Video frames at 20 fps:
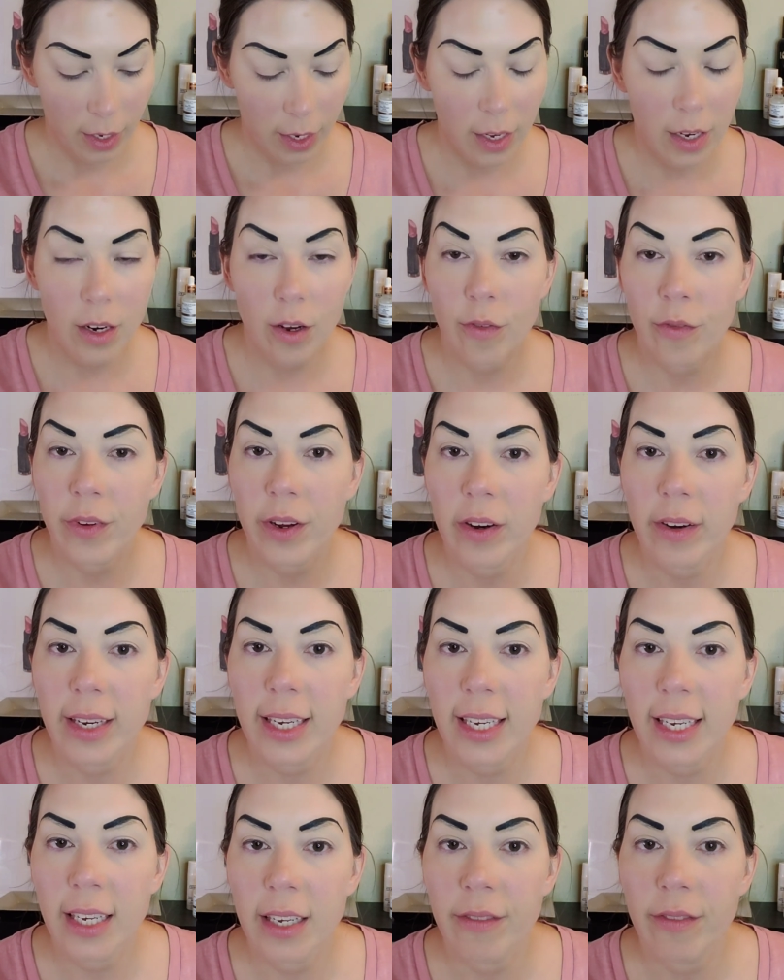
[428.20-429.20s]
You know,
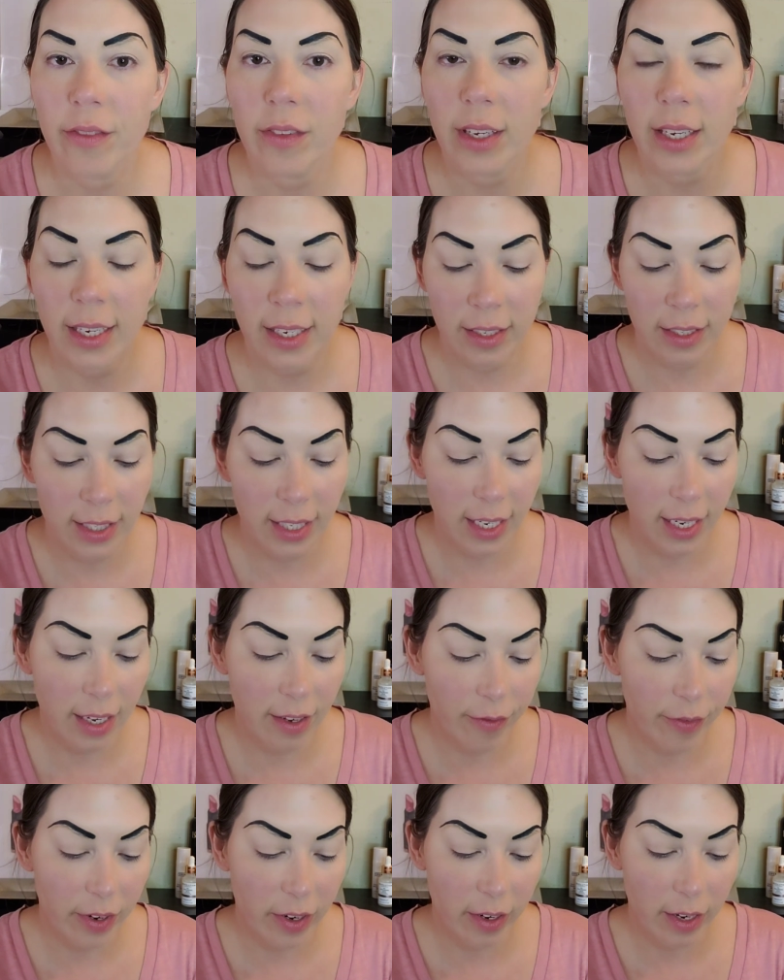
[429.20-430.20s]
very
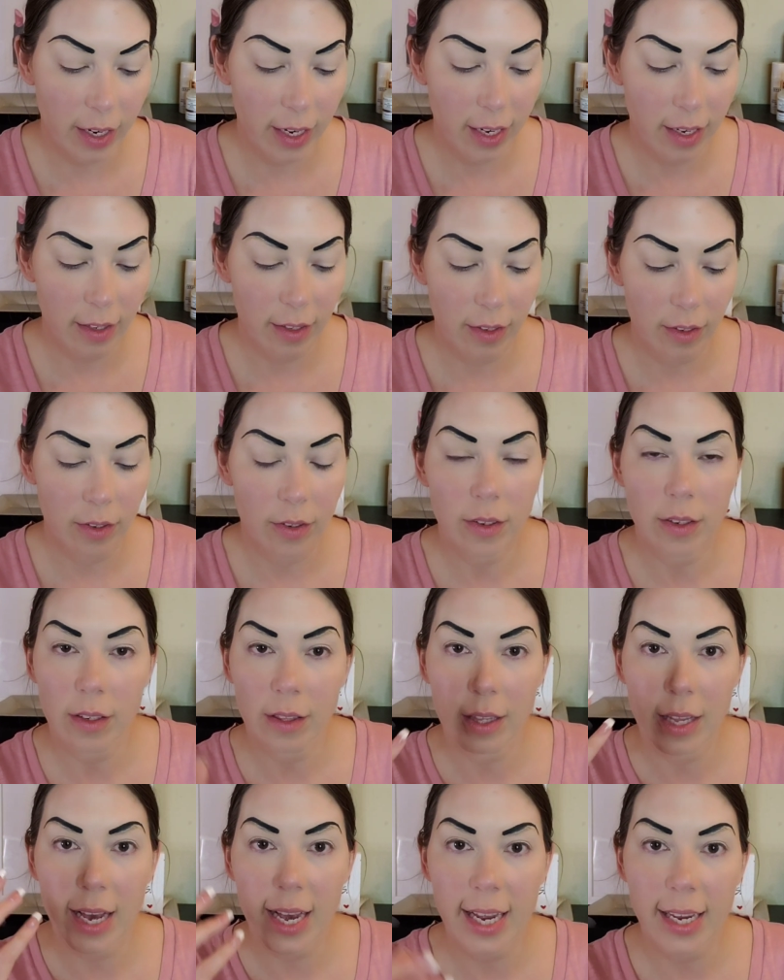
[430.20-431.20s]
easy, very
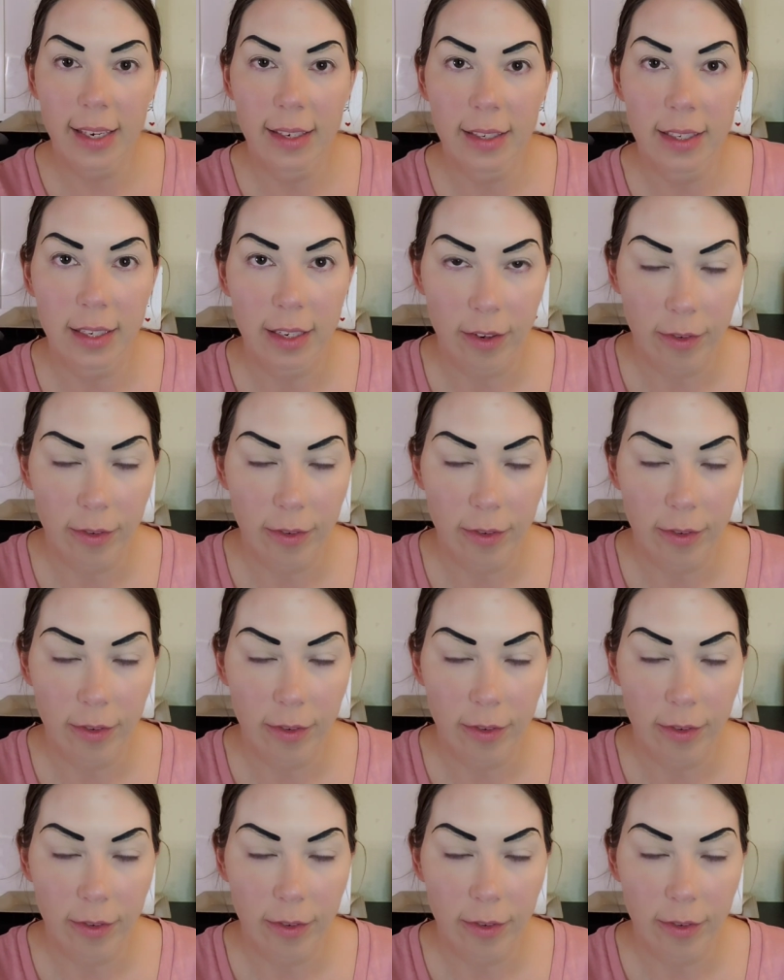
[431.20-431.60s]
light.